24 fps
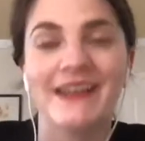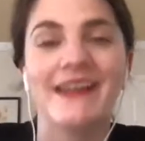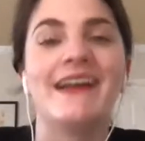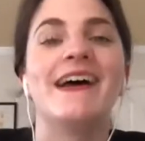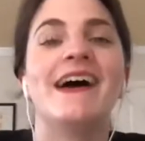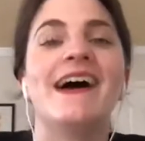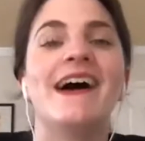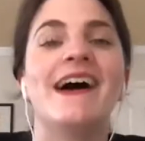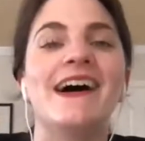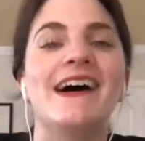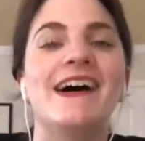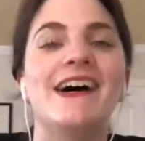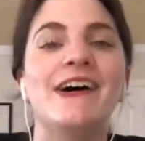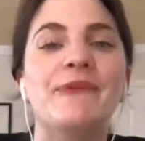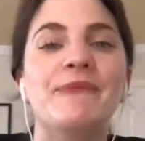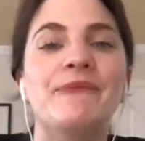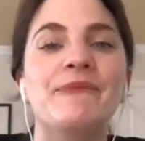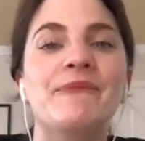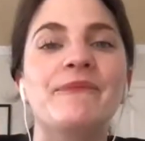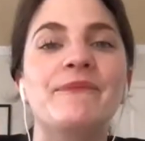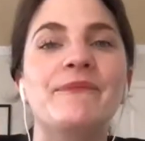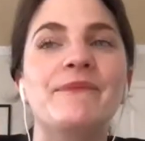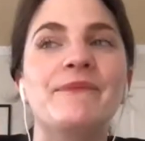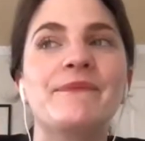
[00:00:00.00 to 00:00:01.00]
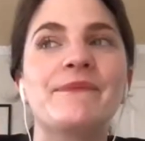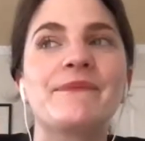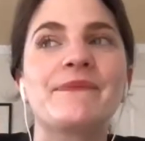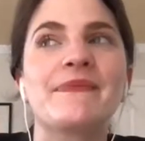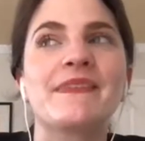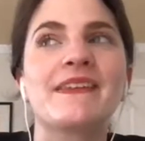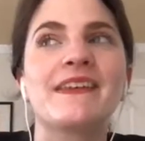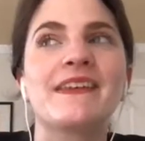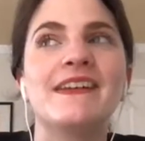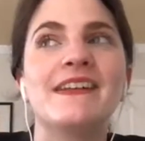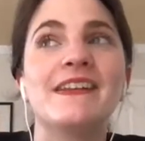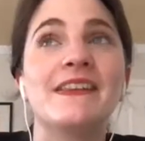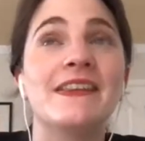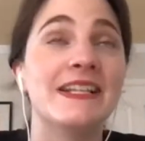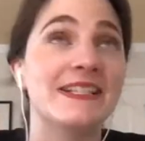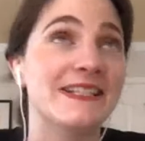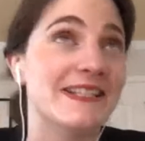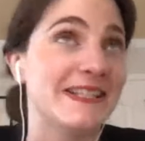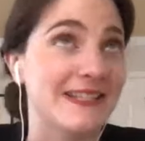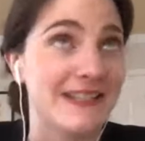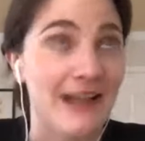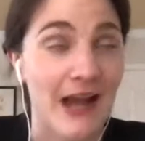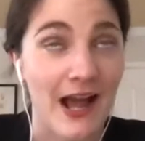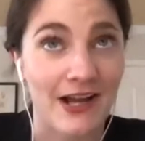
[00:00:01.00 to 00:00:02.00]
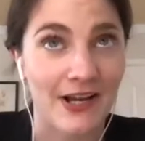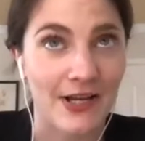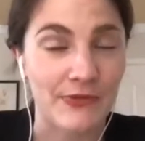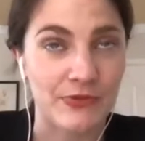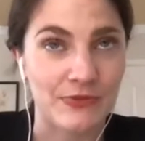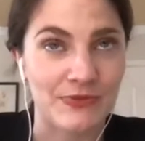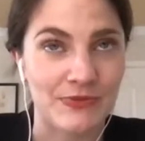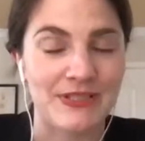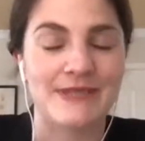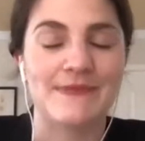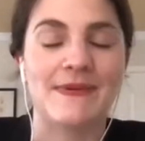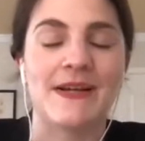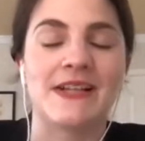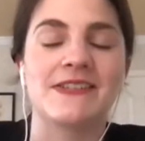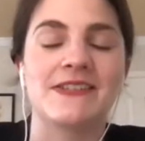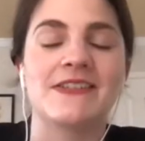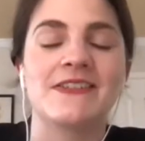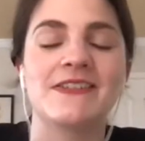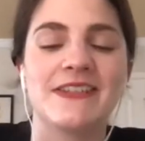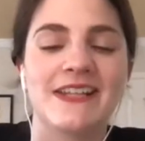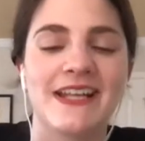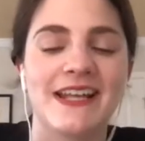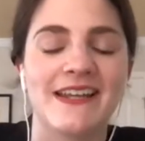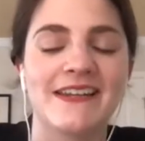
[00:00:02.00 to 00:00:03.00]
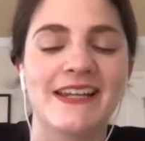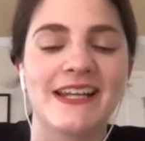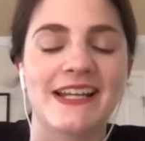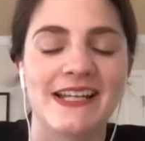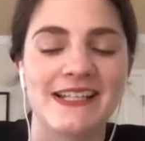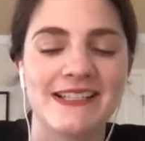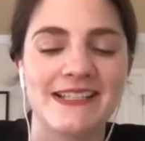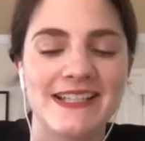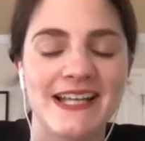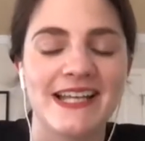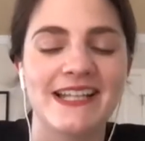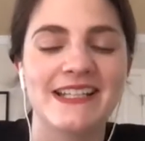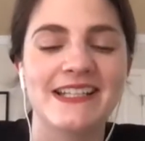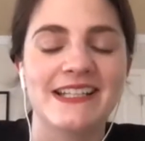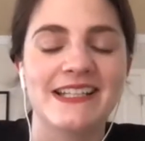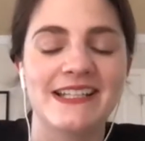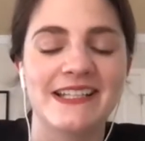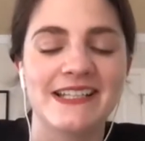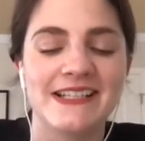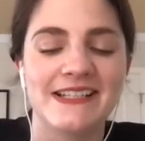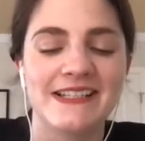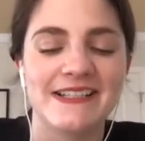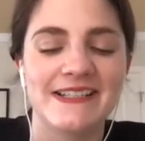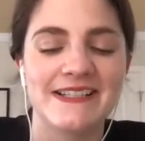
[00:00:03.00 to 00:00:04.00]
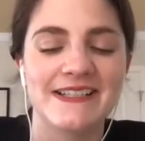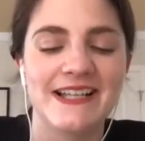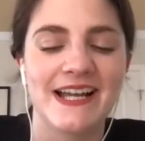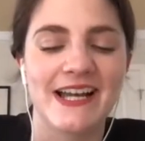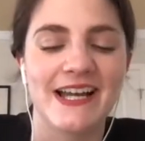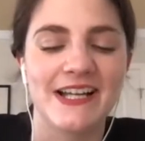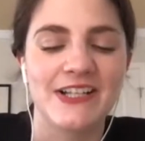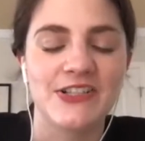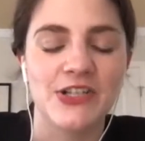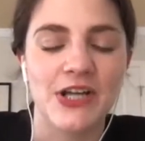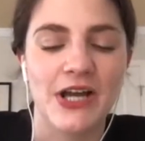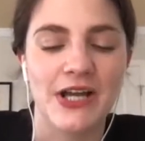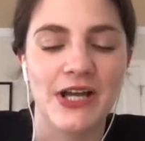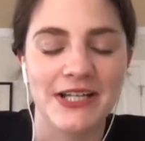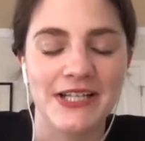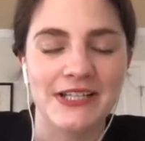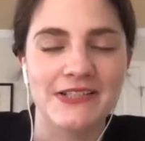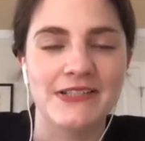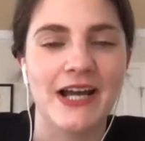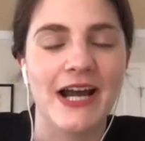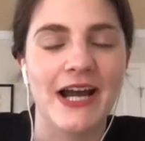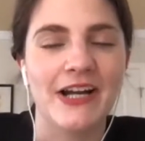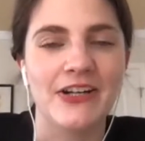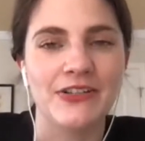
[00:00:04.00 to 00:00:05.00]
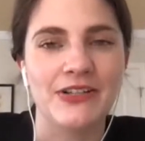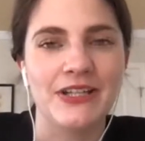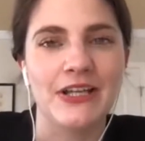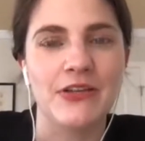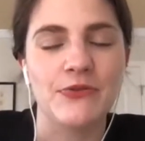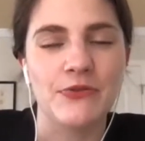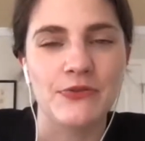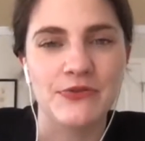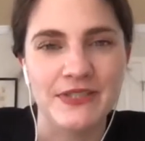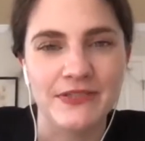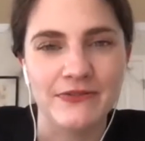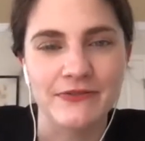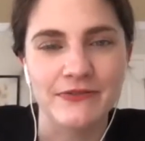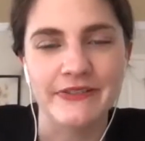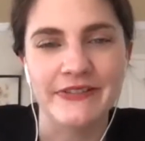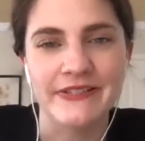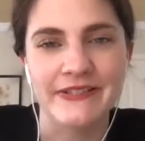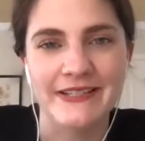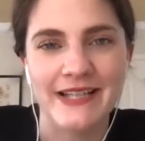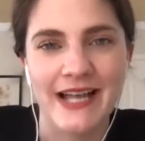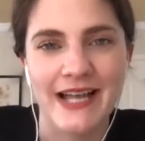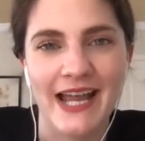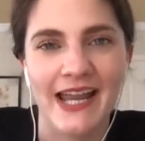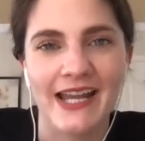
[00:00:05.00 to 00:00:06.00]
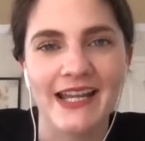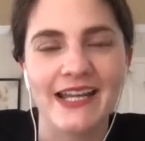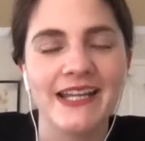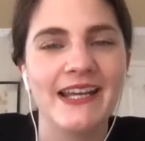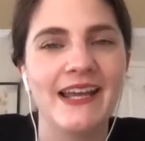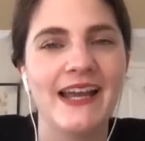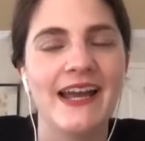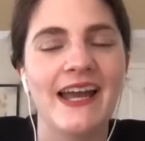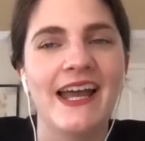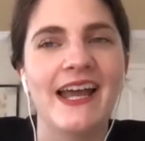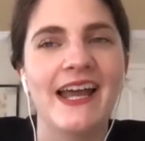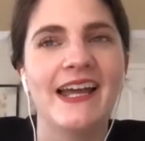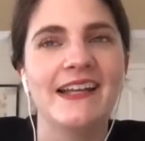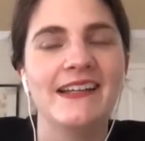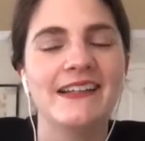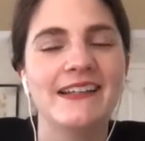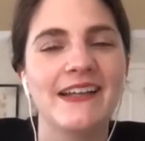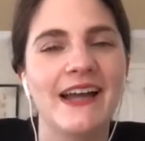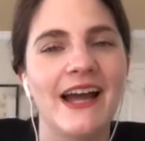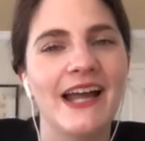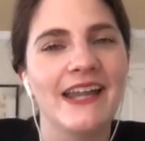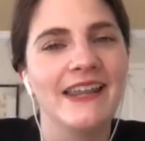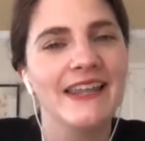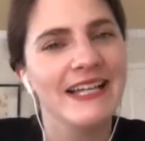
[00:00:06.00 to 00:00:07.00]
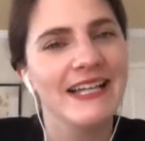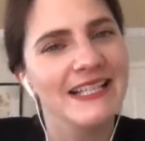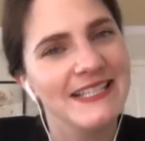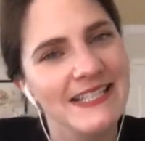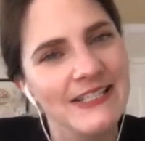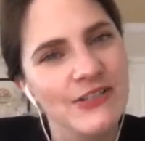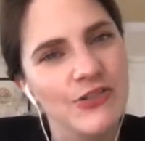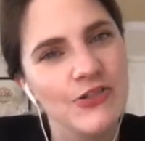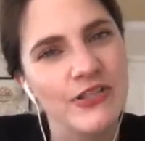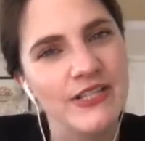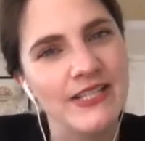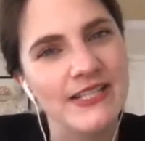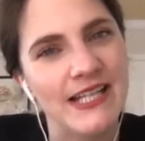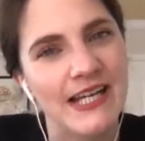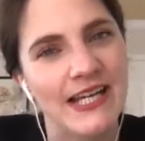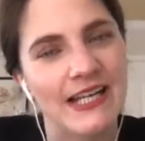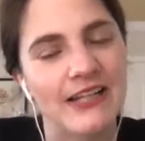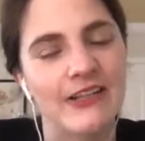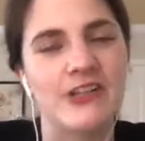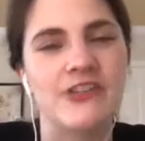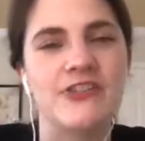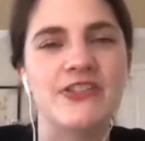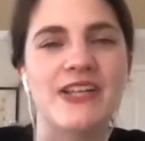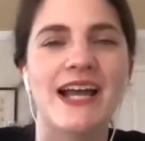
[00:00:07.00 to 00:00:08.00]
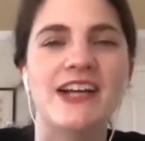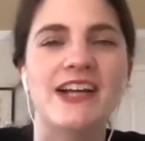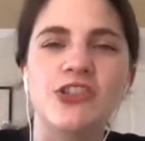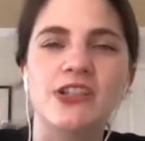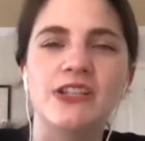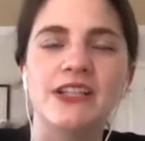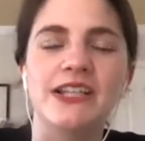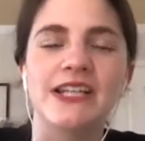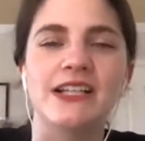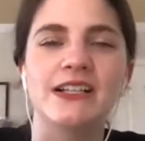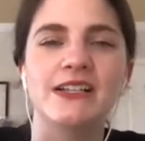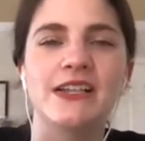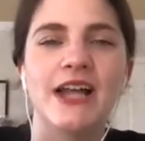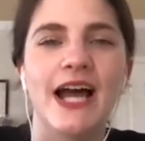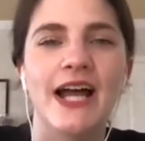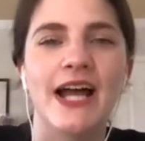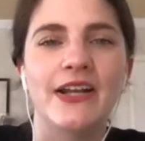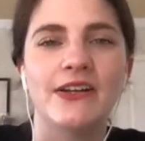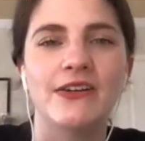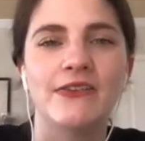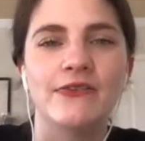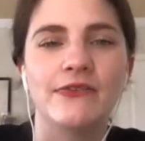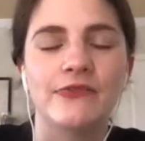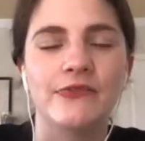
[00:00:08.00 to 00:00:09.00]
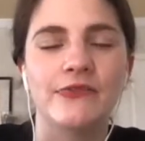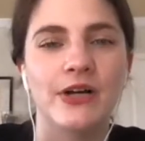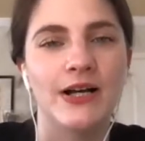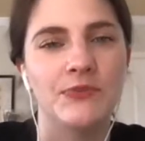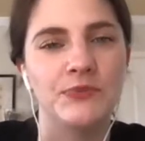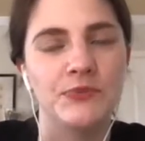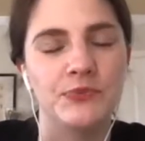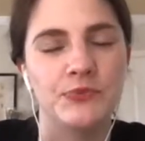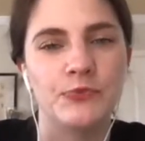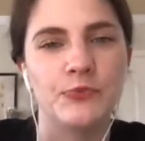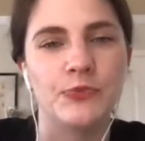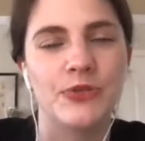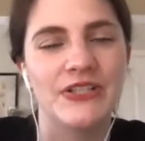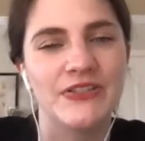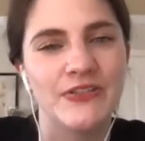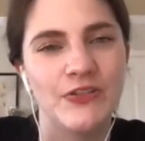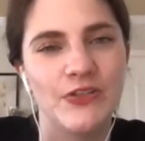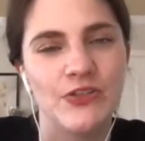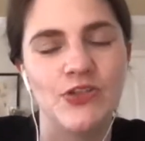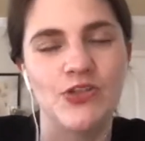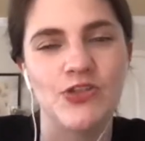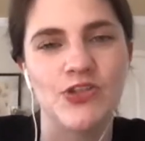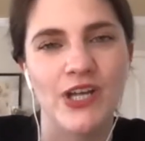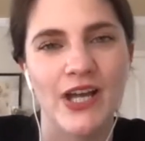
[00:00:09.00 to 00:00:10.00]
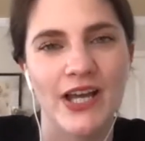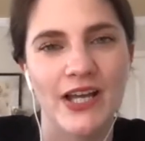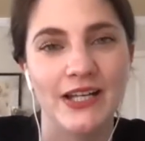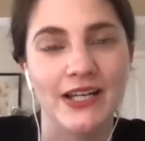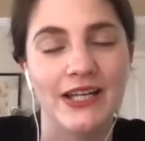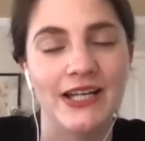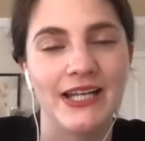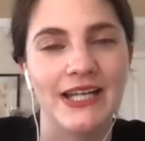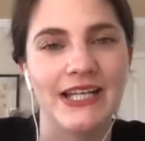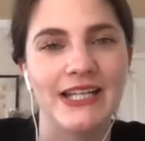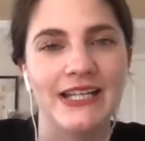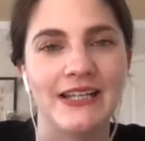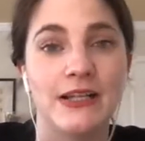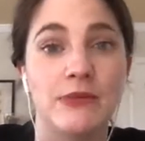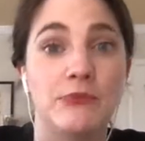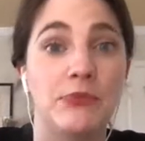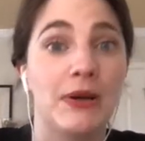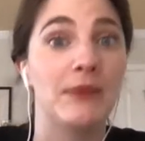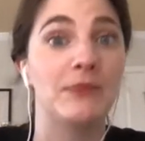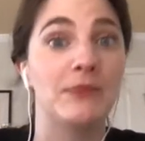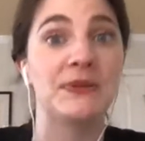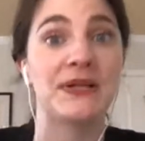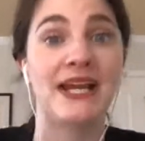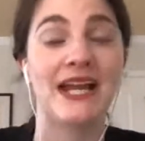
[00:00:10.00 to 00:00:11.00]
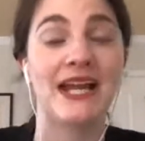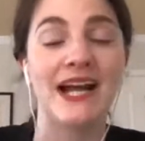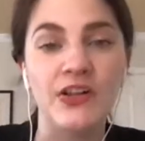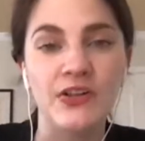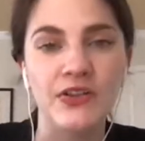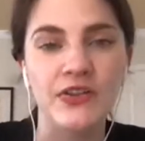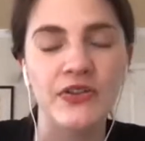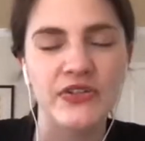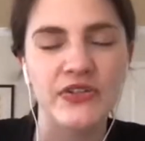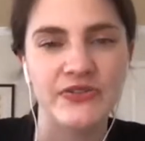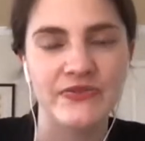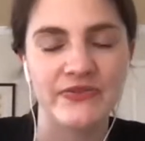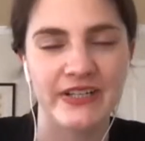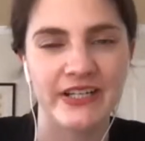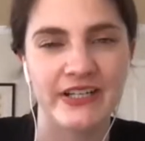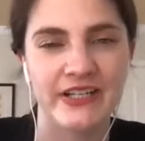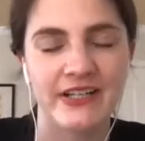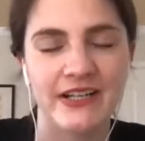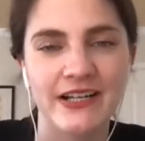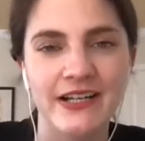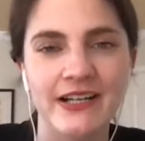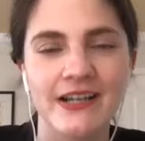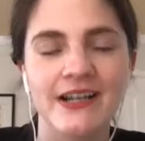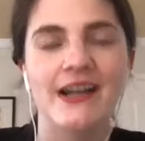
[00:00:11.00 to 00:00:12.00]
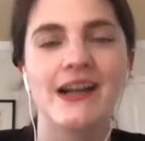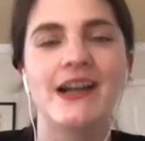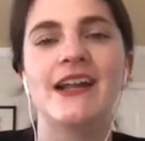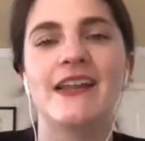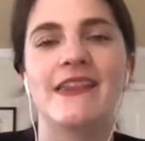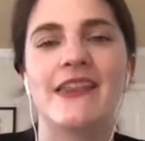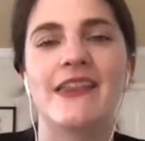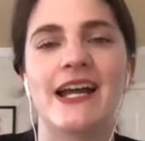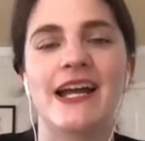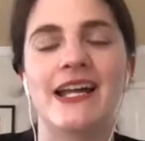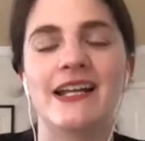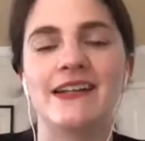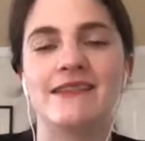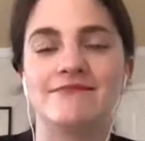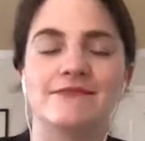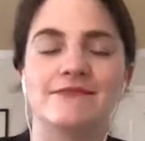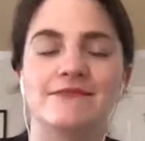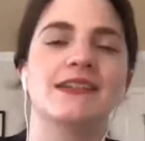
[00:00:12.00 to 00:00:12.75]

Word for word: Um, this is not government sponsored again like i said it is uh, done entirely through civil society and i think it's interesting there's actually a lot of um, research done in the public health sphere that